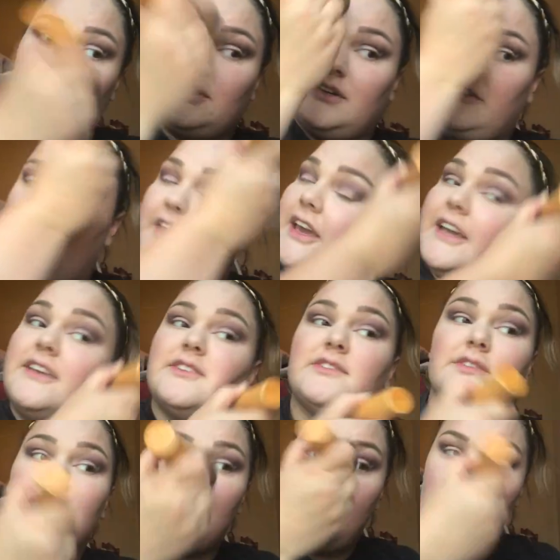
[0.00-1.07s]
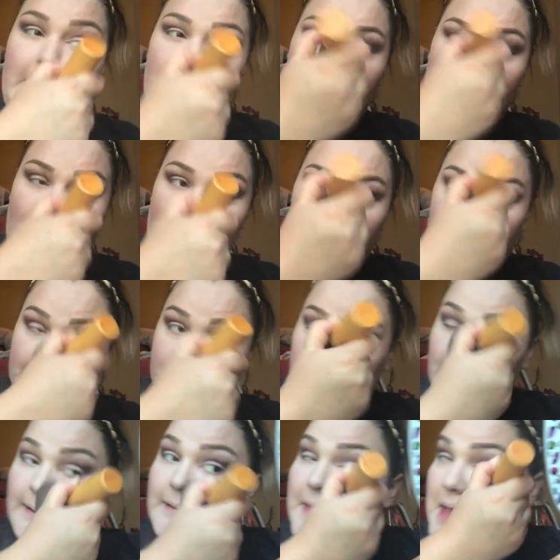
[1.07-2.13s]
on your face. I do
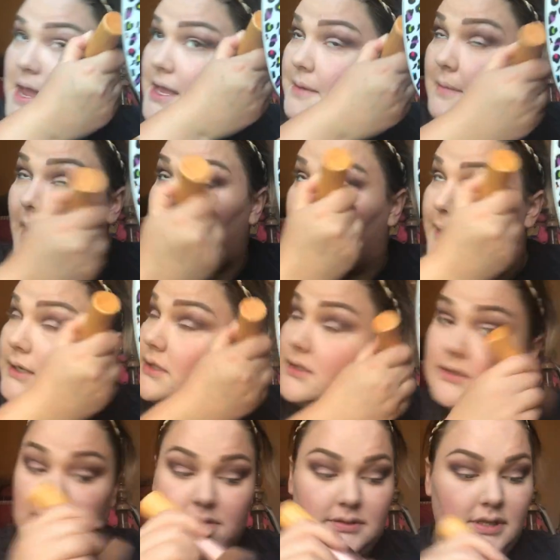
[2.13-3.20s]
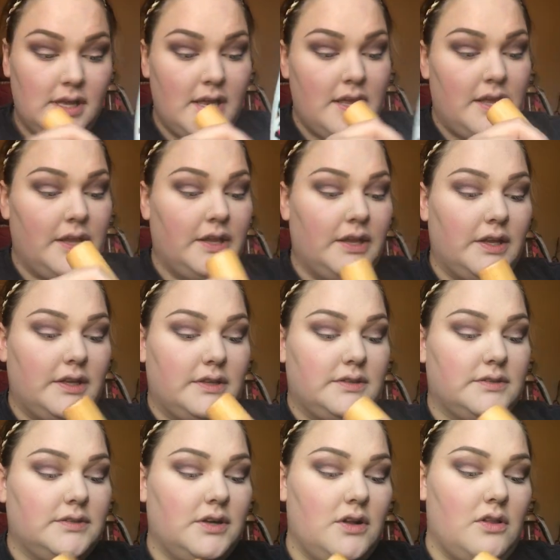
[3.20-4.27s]
not like mine
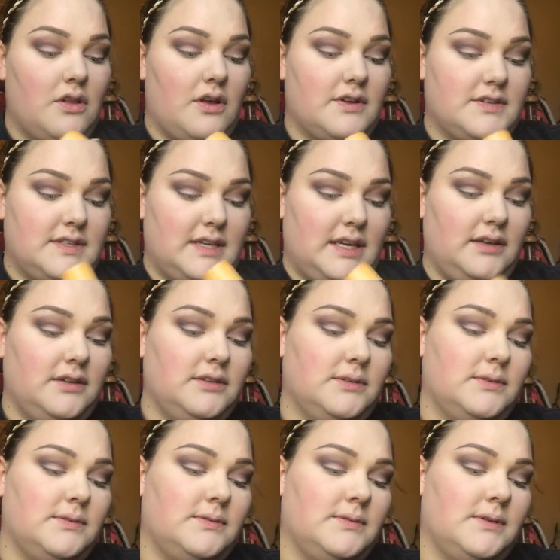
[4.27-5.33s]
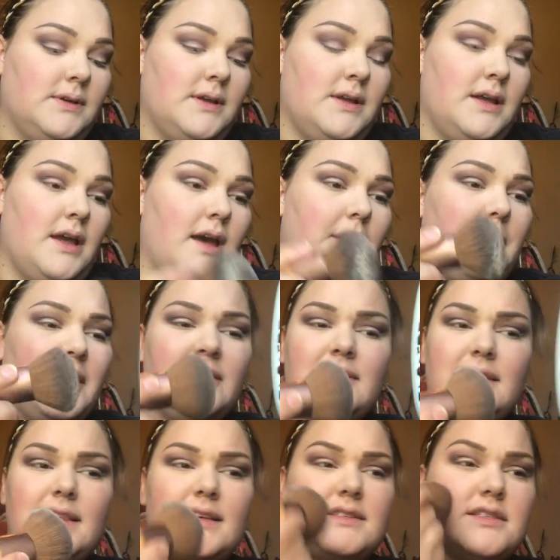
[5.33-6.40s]
glossy.
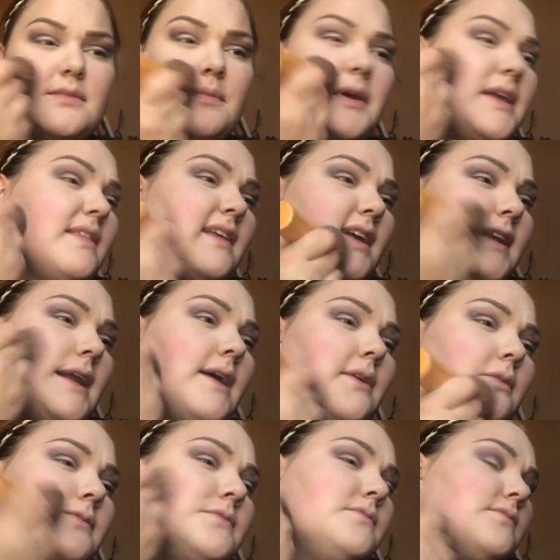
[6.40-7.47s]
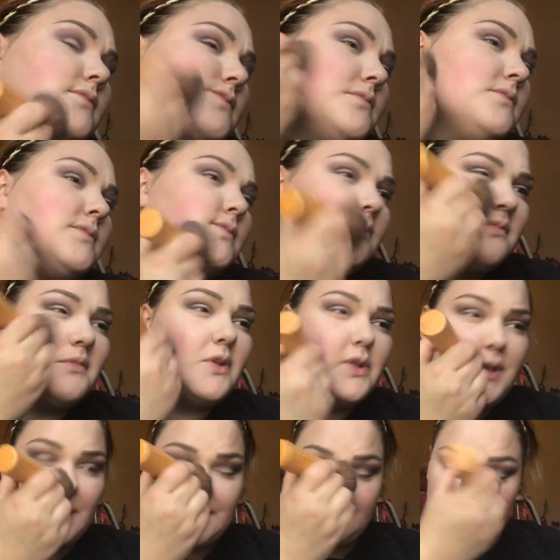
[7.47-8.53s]
Apparently that's the big thing now.
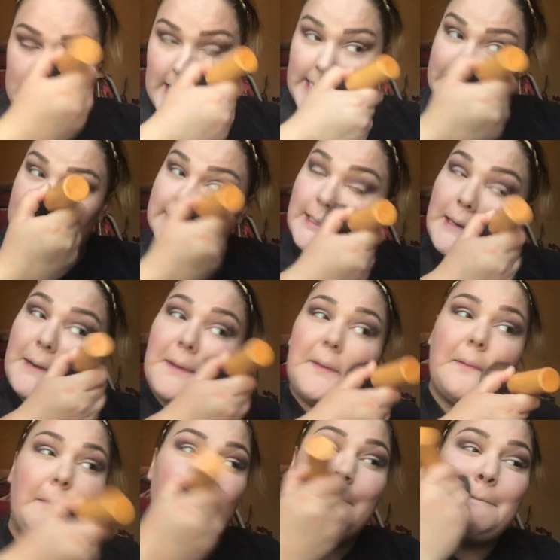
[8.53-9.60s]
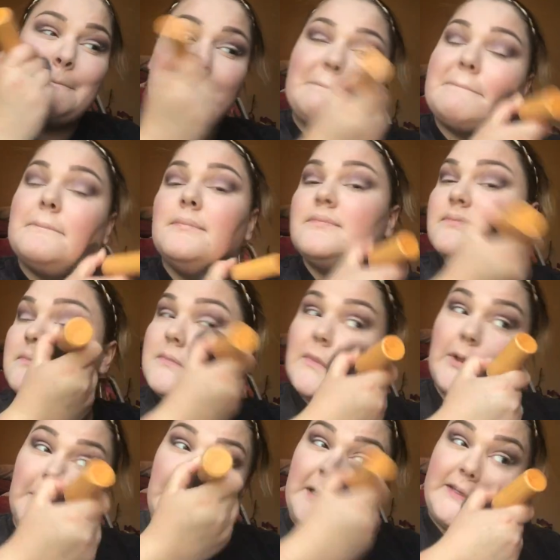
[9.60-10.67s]
Glossy eyeshadow,
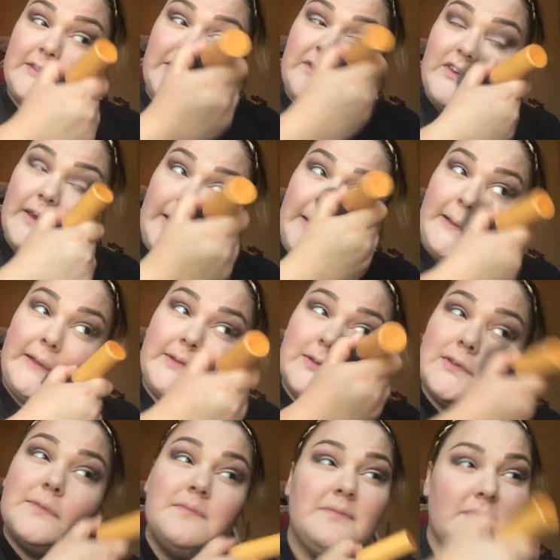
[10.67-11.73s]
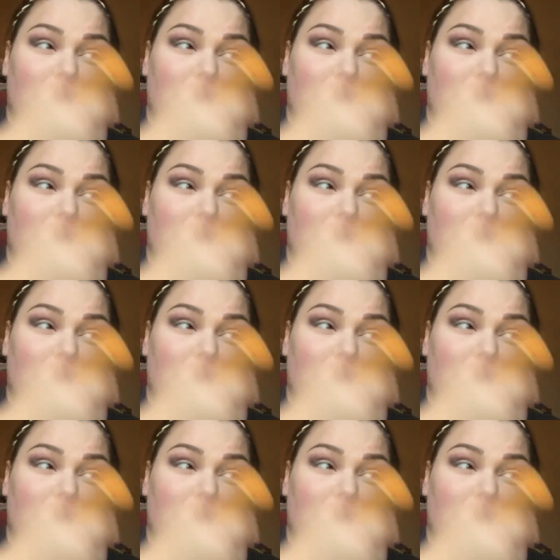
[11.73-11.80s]
glossy face.